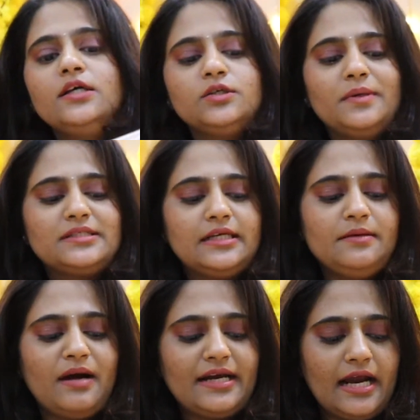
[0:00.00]
So basically
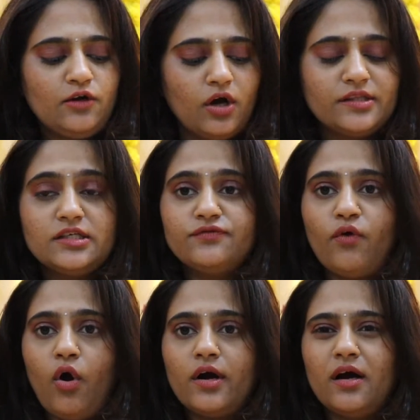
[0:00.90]
my dad got this
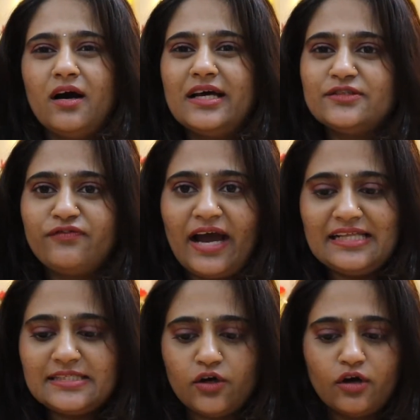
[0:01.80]
for uh, his
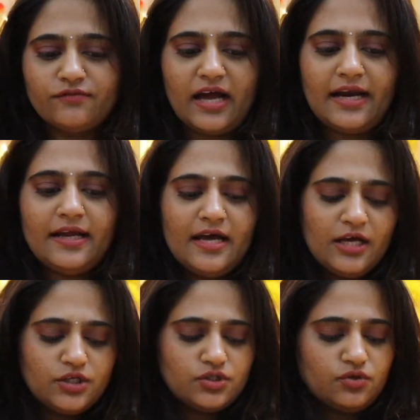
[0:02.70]
files and all of that.
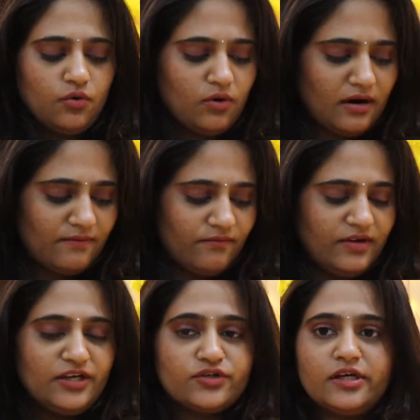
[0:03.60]
So
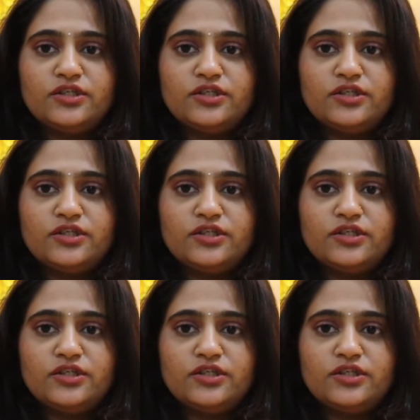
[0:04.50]
we literally